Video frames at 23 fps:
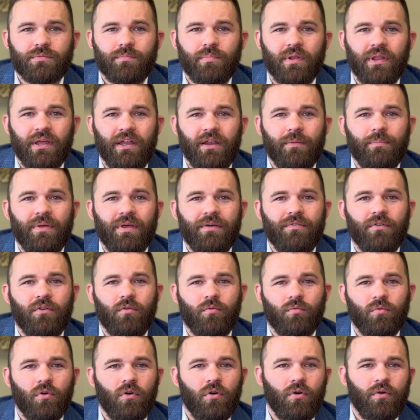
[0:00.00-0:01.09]
played a pivotal
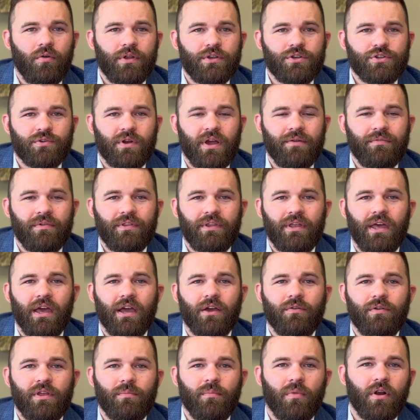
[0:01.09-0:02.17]
role in driving the
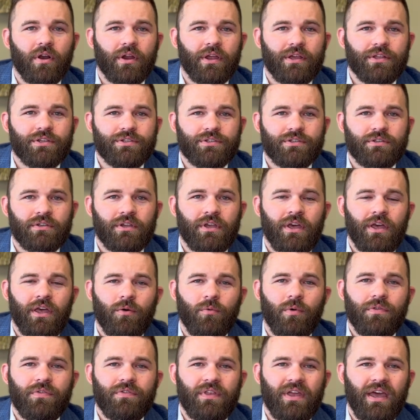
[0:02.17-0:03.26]
equity markets,
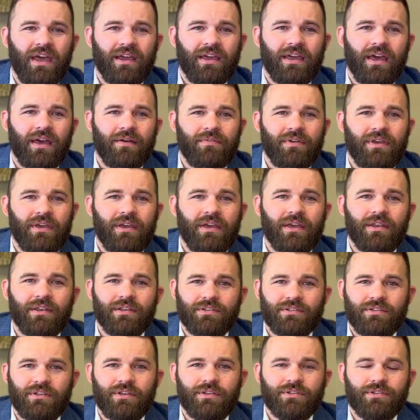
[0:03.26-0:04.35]
with tech-heavy
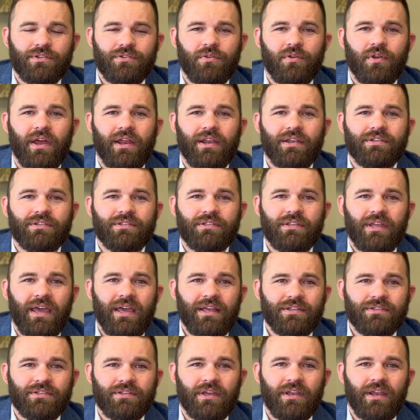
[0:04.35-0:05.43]
indices in the United
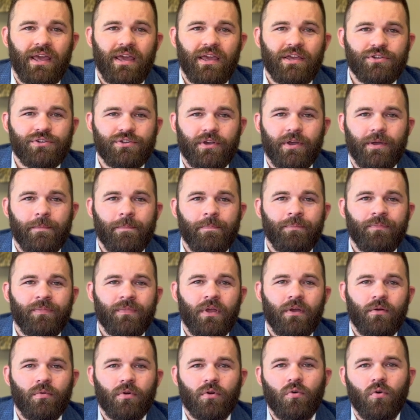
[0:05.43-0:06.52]
States and Asia
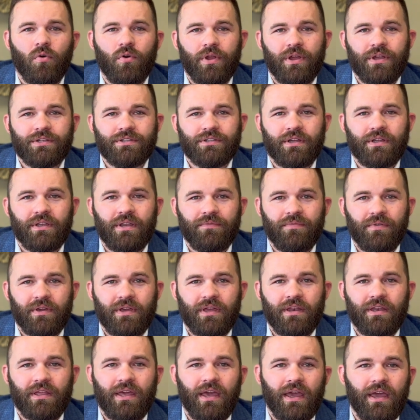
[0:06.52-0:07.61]
recording
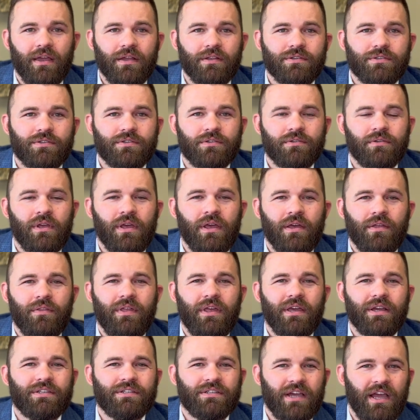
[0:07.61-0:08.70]
significant gains. The
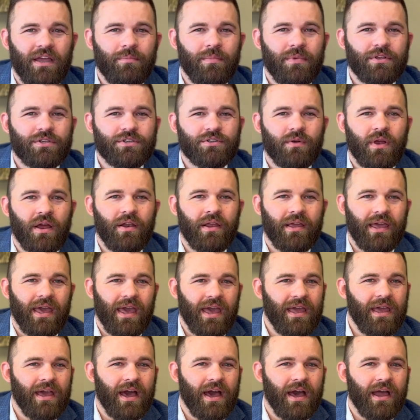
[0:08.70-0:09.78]
excitement surrounding
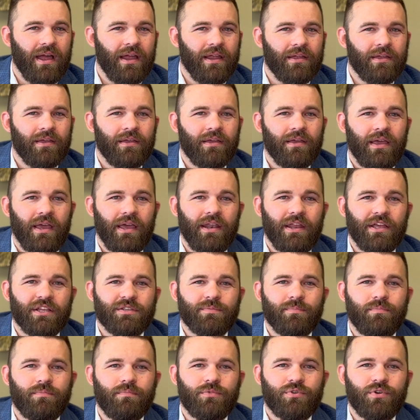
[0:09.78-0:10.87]
AI and its
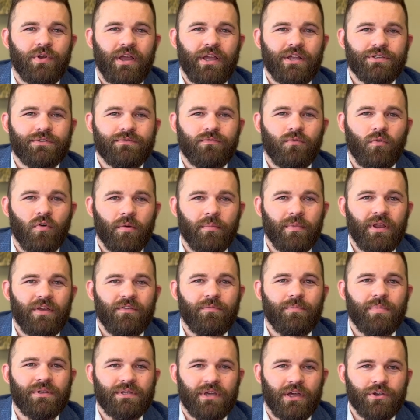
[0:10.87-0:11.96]
transformative
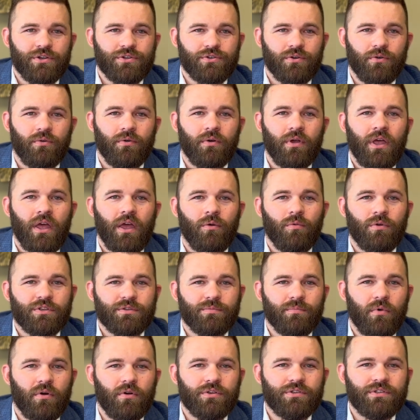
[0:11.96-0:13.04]
potential was
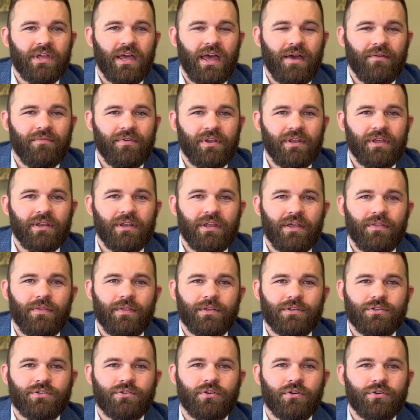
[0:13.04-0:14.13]
most evident in the
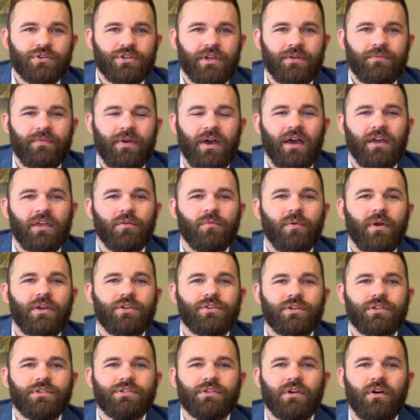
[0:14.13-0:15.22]
surging
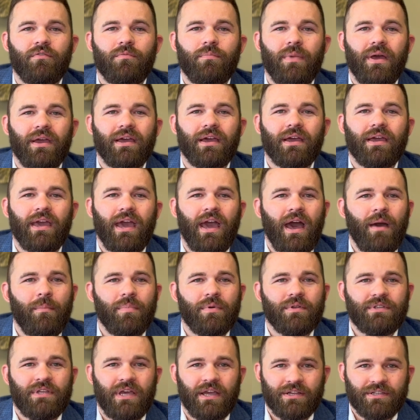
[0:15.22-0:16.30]
valuations of mega-cap
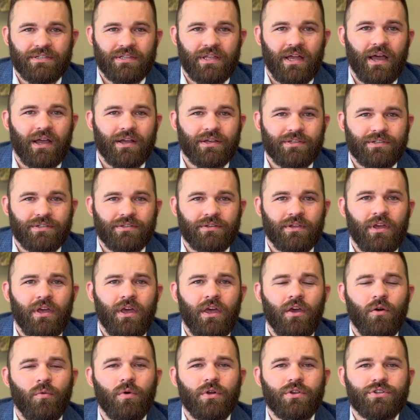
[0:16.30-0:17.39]
tech stocks,
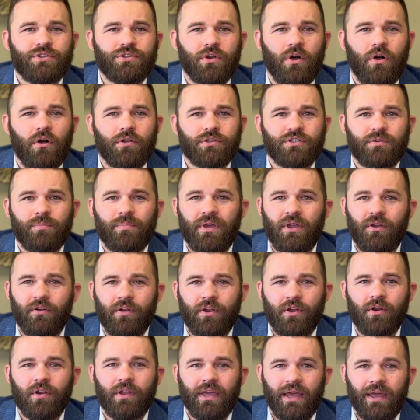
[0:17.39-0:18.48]
which saw
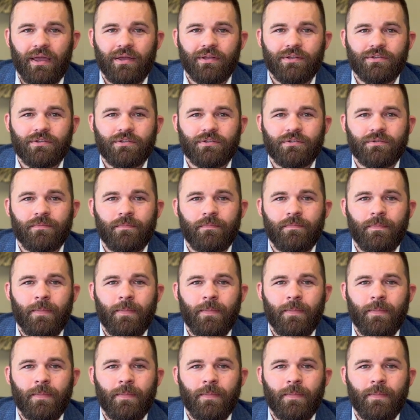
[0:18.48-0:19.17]
superior gains.